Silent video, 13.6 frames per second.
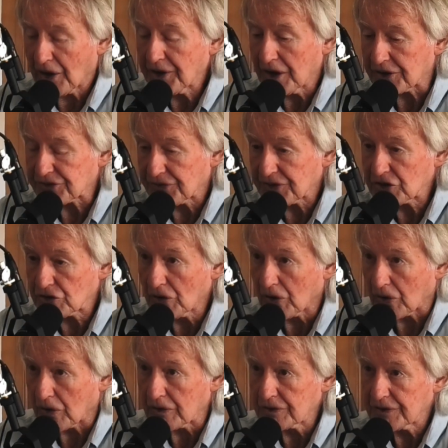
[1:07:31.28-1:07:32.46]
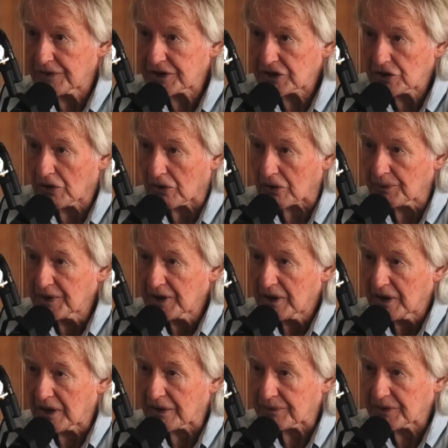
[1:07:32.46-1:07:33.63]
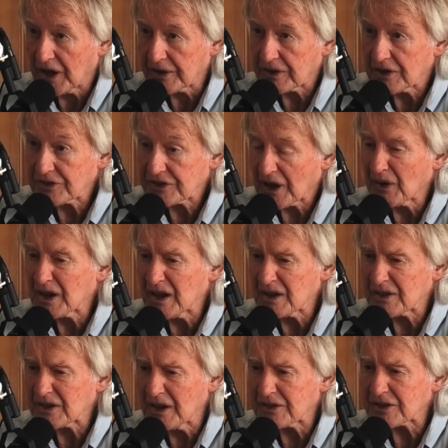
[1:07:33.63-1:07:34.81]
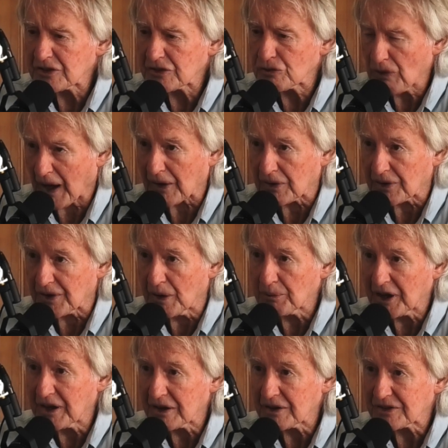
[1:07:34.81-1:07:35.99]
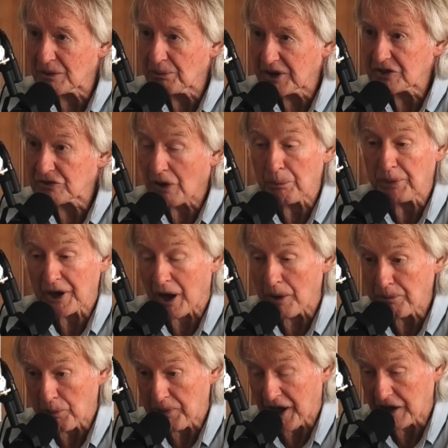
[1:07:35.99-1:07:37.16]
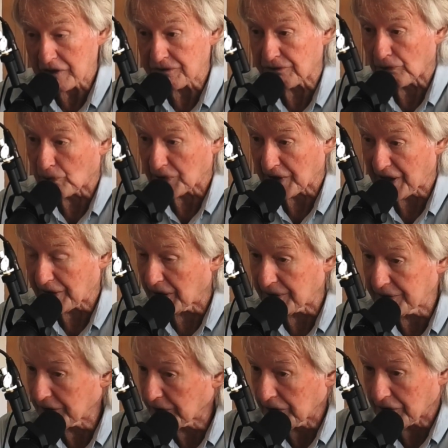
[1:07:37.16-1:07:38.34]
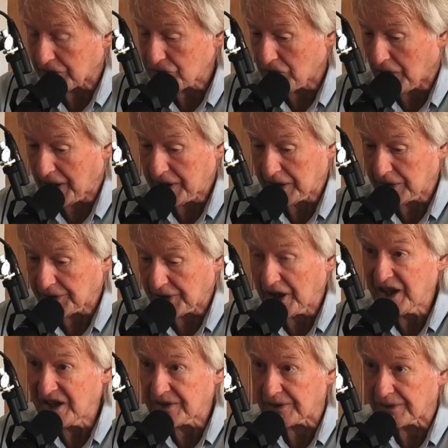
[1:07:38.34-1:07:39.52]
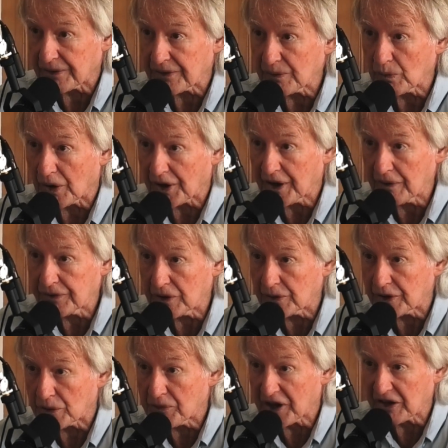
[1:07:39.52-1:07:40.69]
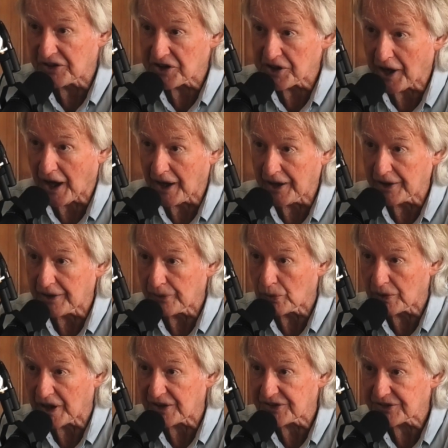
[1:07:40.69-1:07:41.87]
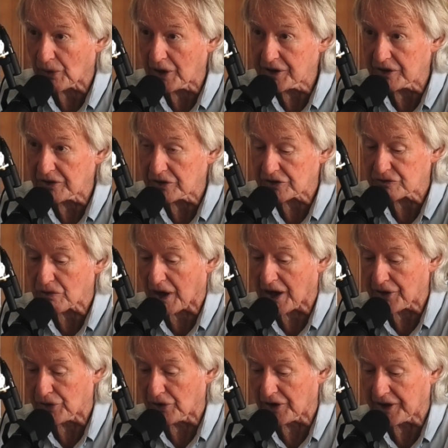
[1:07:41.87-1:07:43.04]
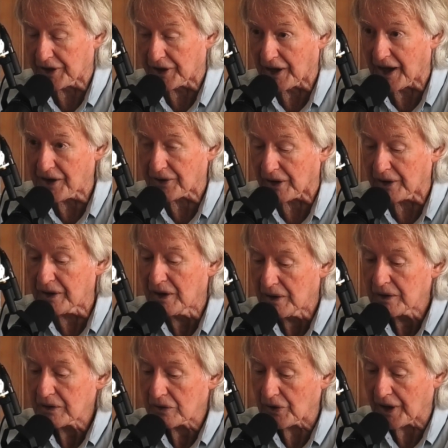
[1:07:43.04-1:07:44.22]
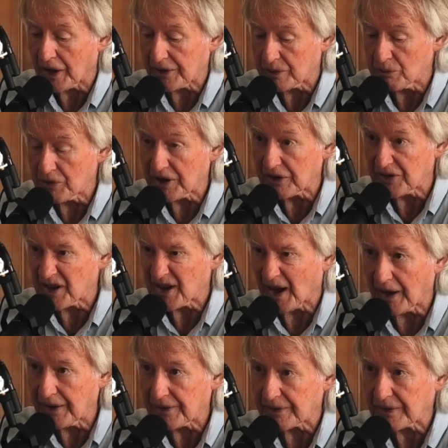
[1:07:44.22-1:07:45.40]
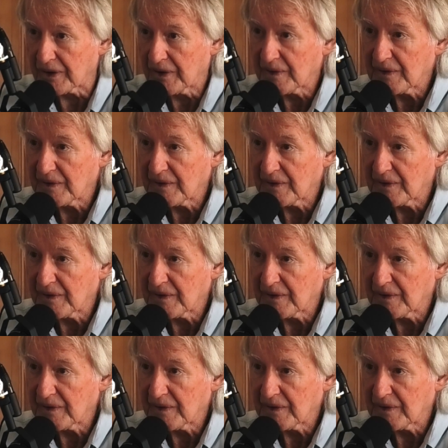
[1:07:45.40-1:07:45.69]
yes, for sure, for sure. And, and, and so it's, it's a struggle. I mean, it's a big struggle. But I prepared for all that. I did a lot of training in the heat and what have you, in hmm. the middle of the day and all that. So I didn't just train early and late. I got out in the middle of the day and, mm.